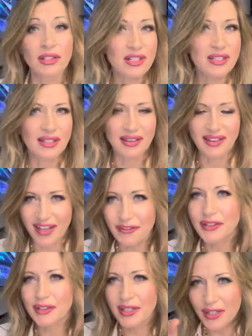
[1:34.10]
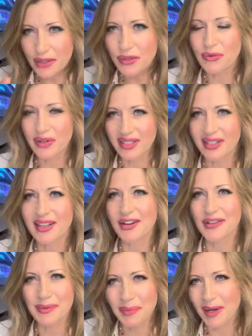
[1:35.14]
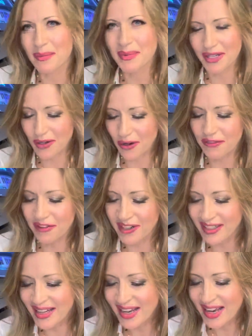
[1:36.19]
are left during now the public offering.